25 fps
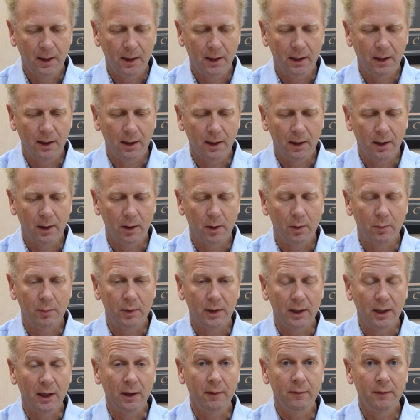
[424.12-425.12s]
Uh,
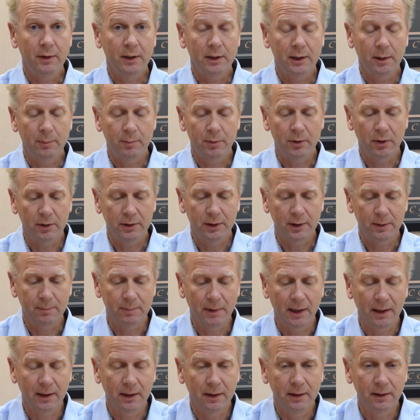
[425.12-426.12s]
we have the
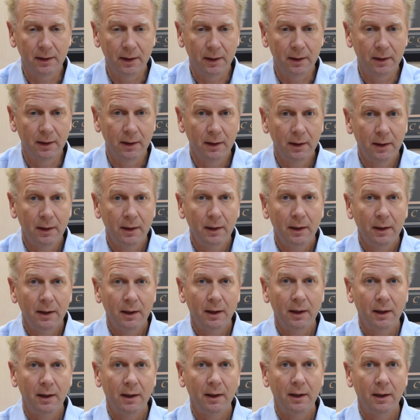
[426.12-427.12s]
product manager
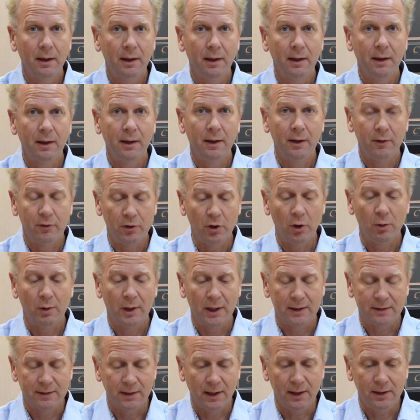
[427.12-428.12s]
uh,
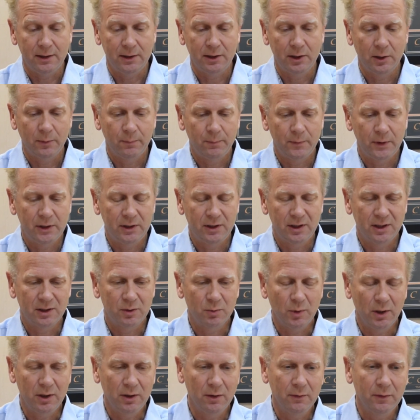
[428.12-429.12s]
role as such, which
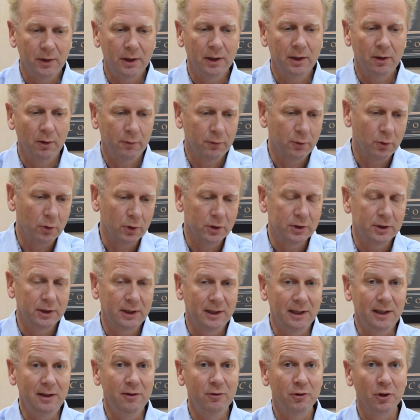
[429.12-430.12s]
is one of the, of course,
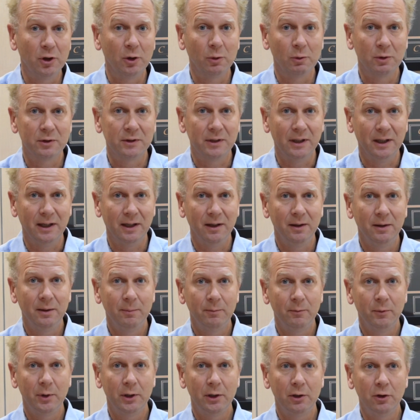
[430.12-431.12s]
key roles here.
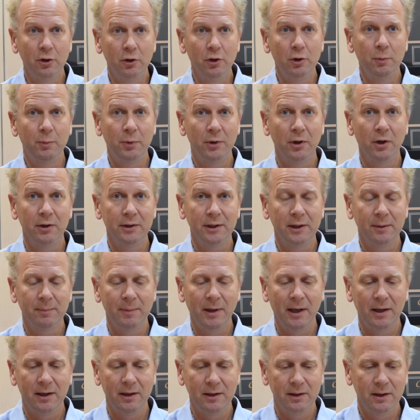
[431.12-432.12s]
With good
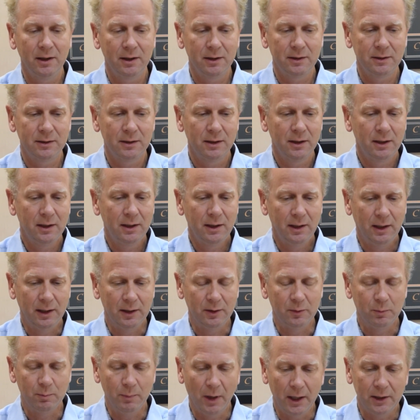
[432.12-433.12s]
product managers,
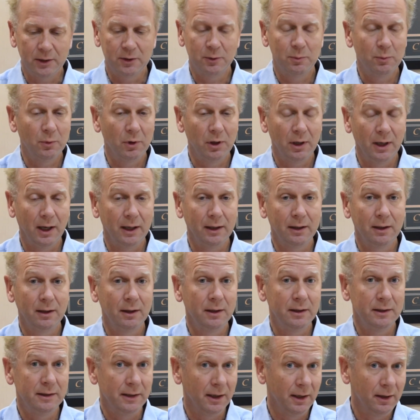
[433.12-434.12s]
it's much more
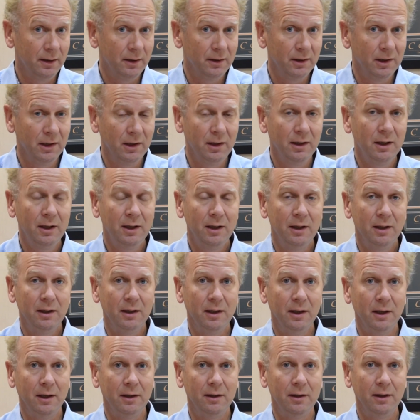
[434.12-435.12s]
likely in general
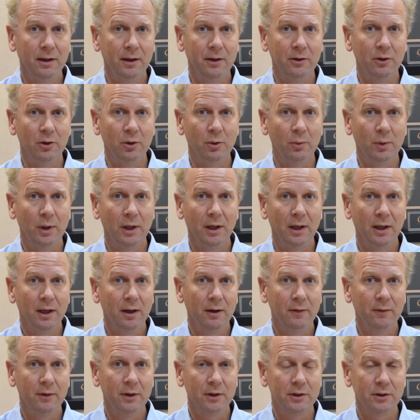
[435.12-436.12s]
that uh, you will
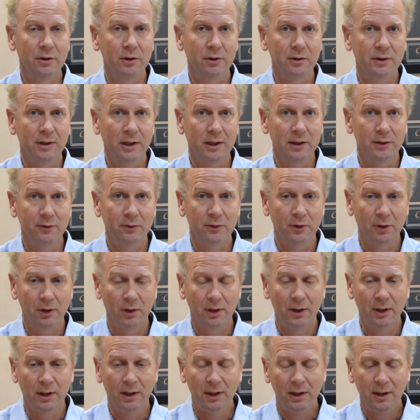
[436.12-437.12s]
have a
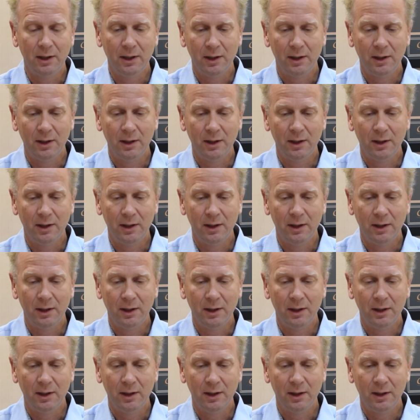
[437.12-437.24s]
successful